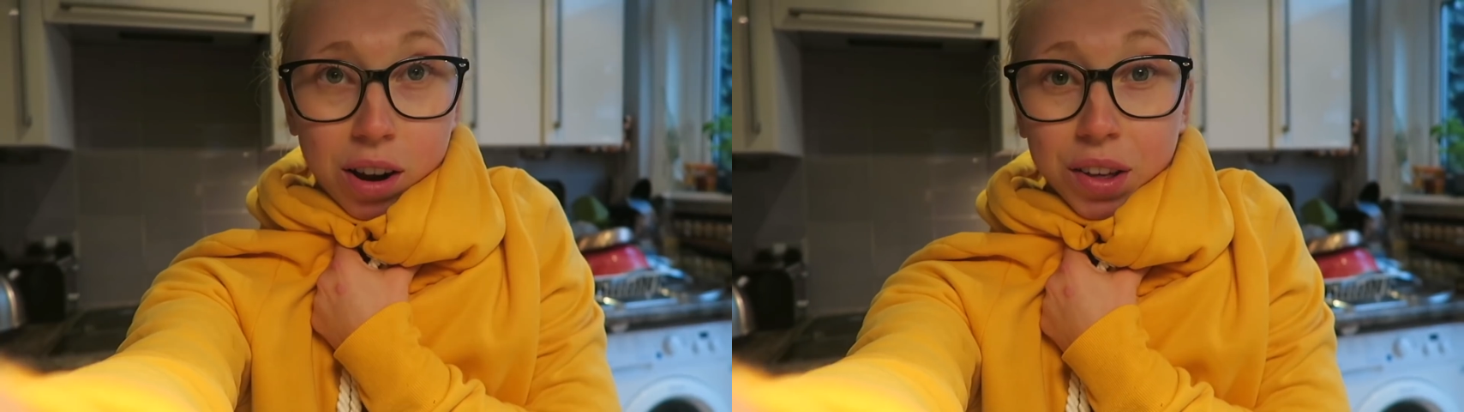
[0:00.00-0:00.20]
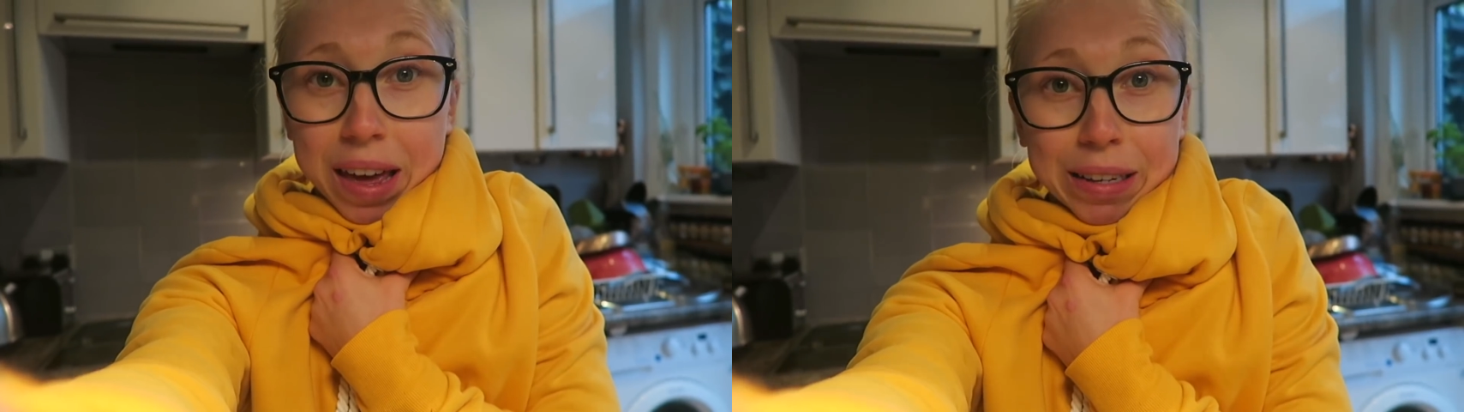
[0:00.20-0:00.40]

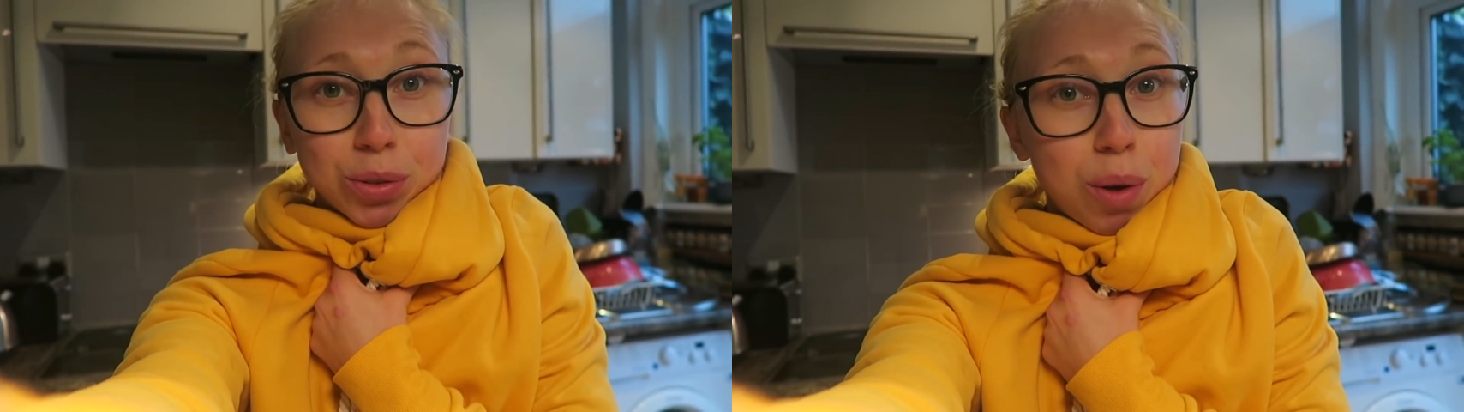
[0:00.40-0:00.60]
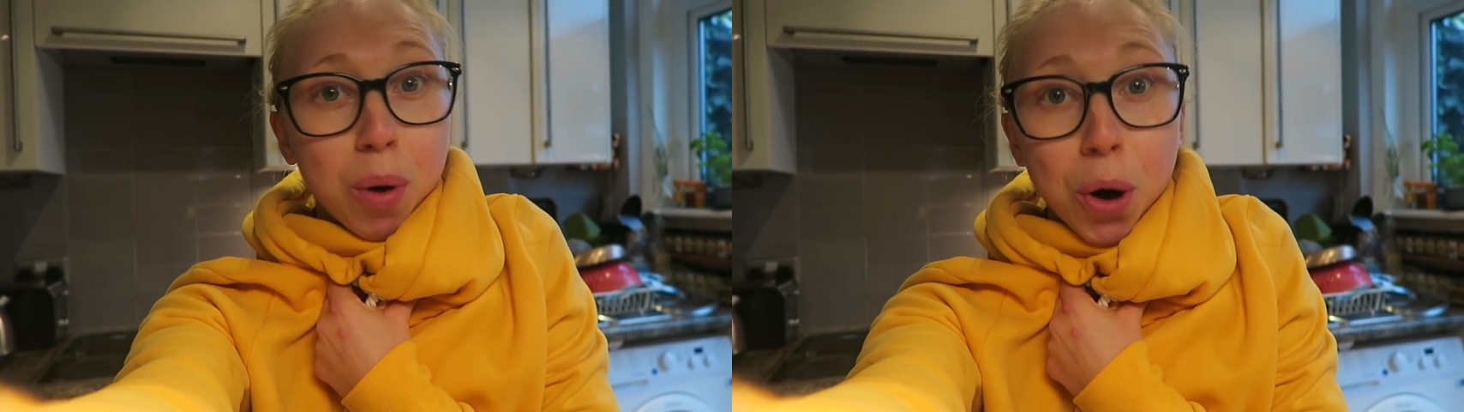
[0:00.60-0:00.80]
Okay,
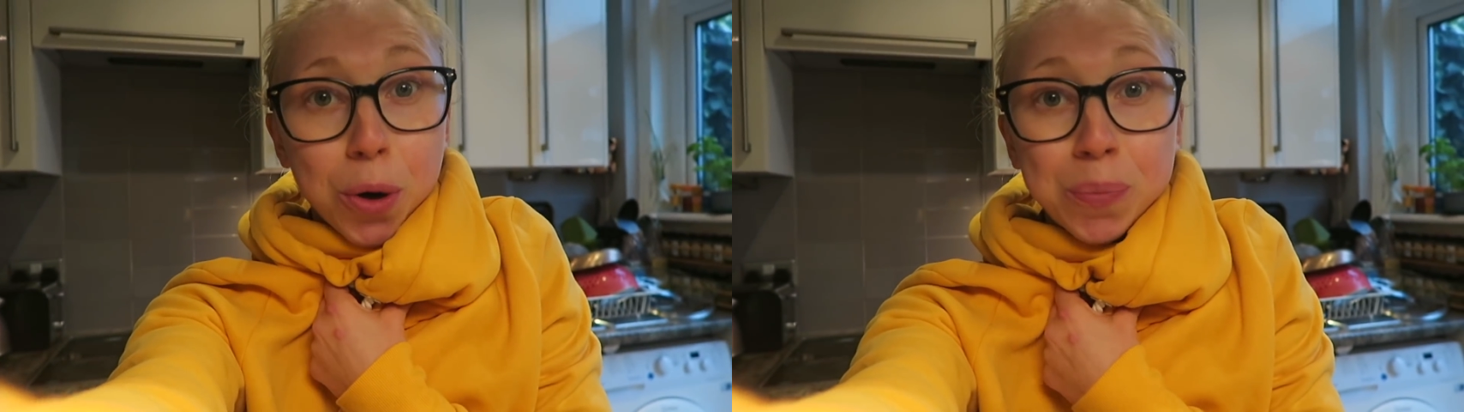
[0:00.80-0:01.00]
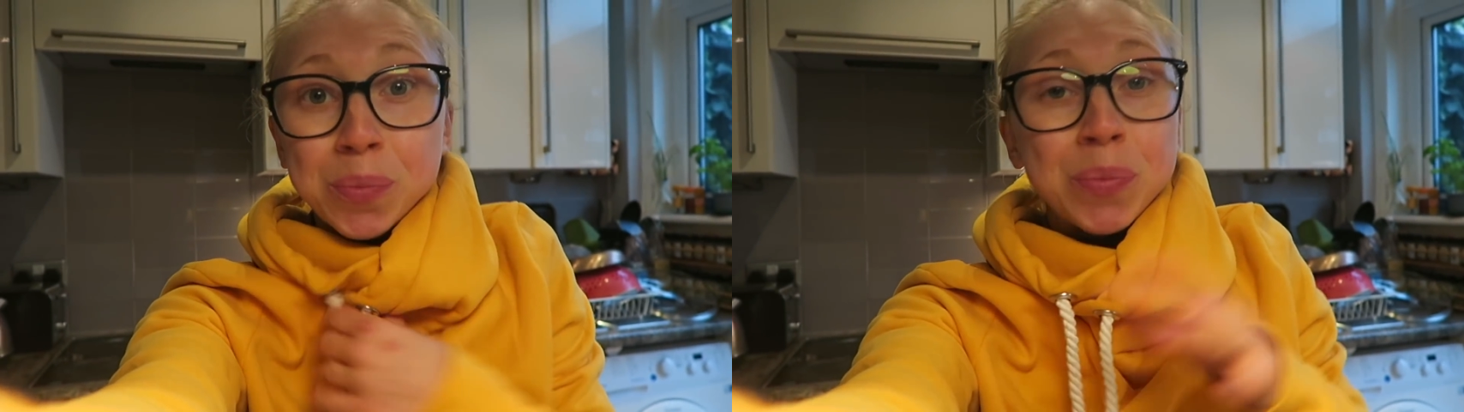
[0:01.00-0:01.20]
so I'm
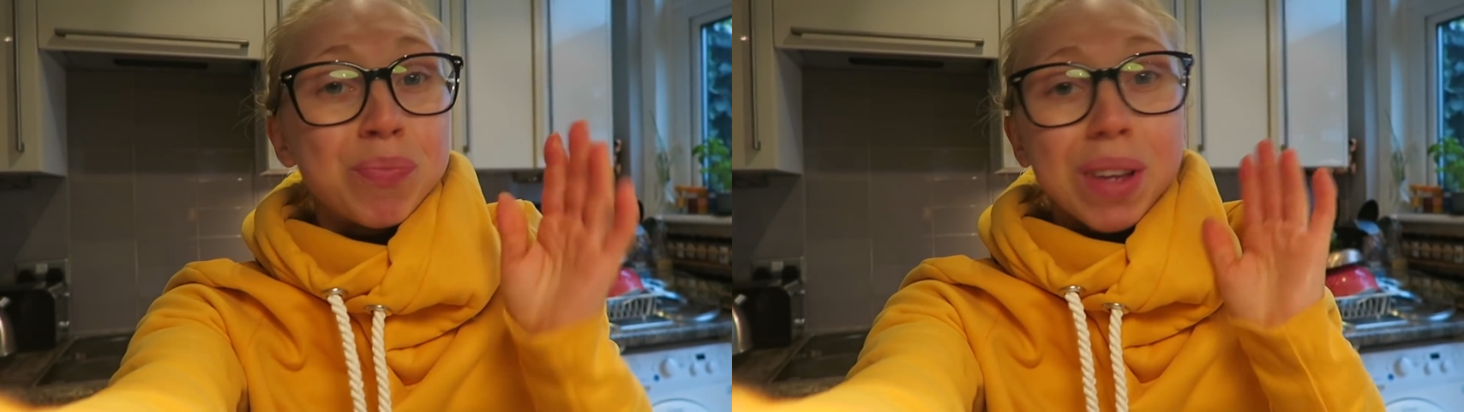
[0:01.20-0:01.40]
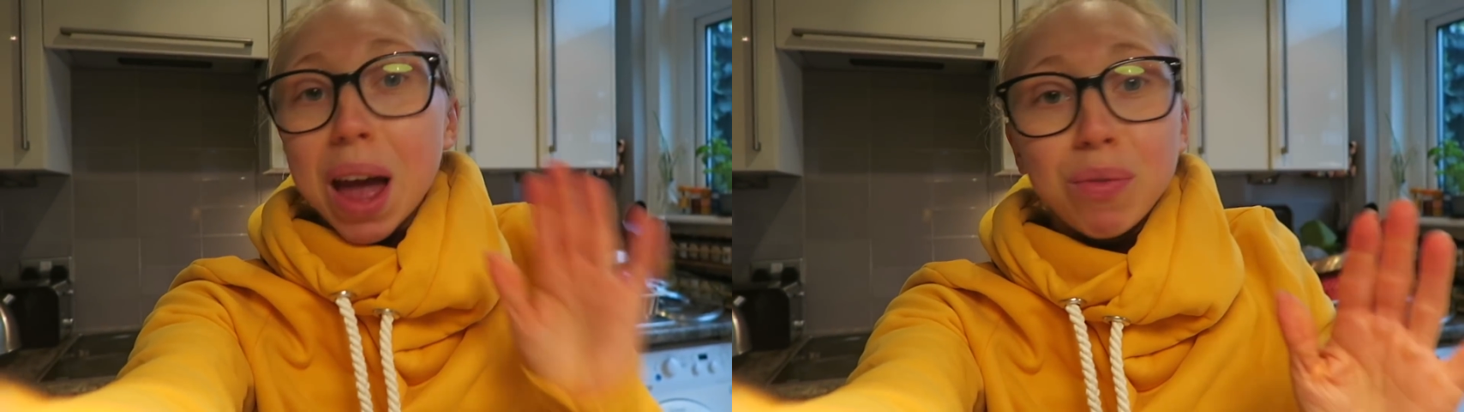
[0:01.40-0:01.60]
home,
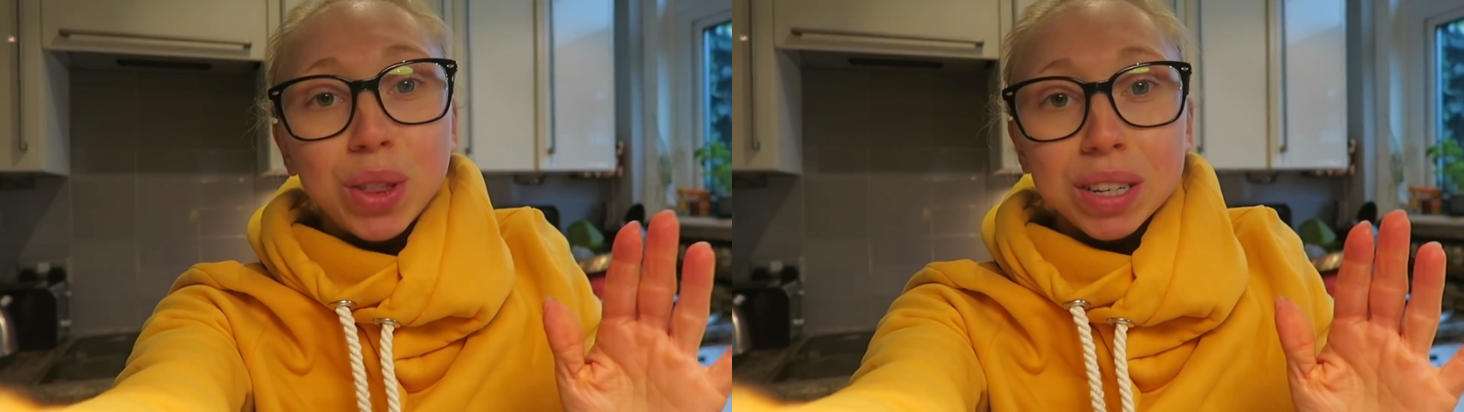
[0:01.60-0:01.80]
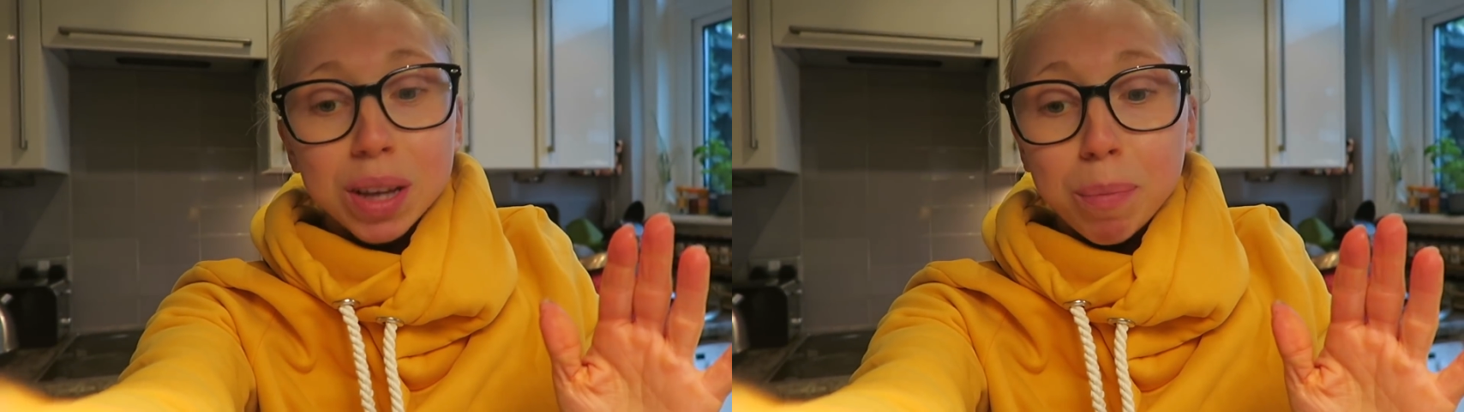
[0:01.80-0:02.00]

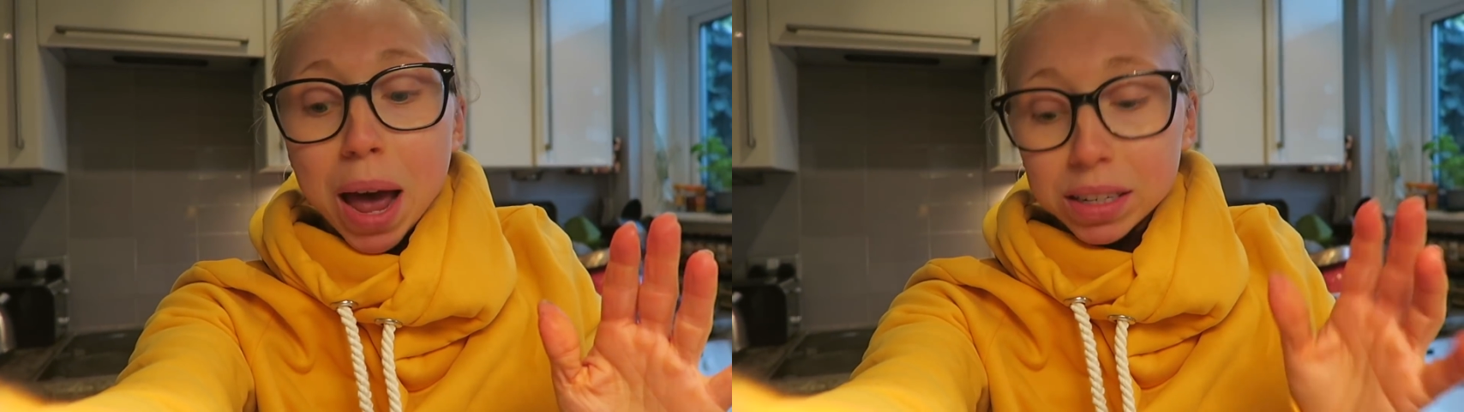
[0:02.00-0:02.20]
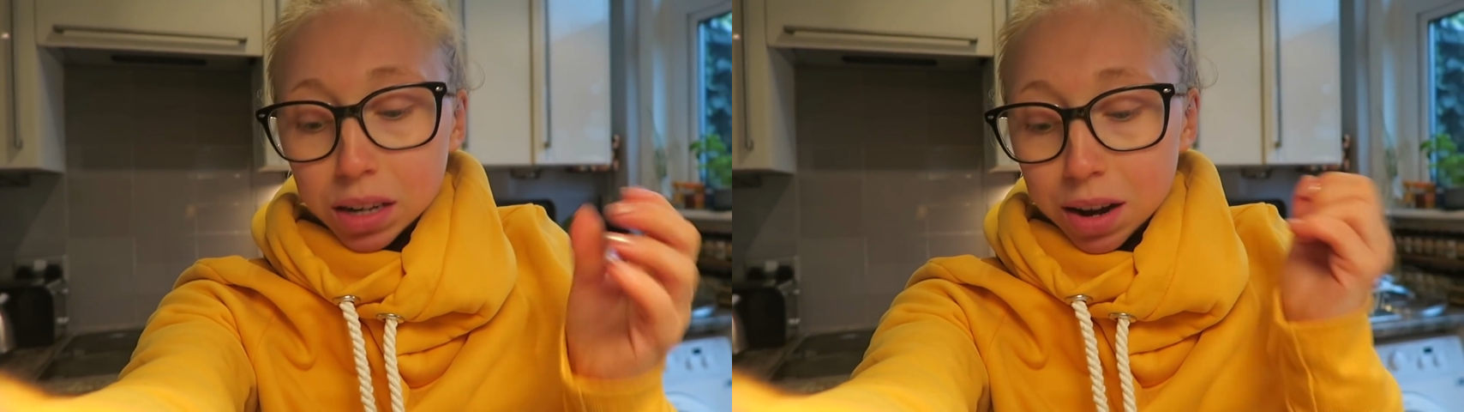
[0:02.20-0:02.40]
everything's unpacked,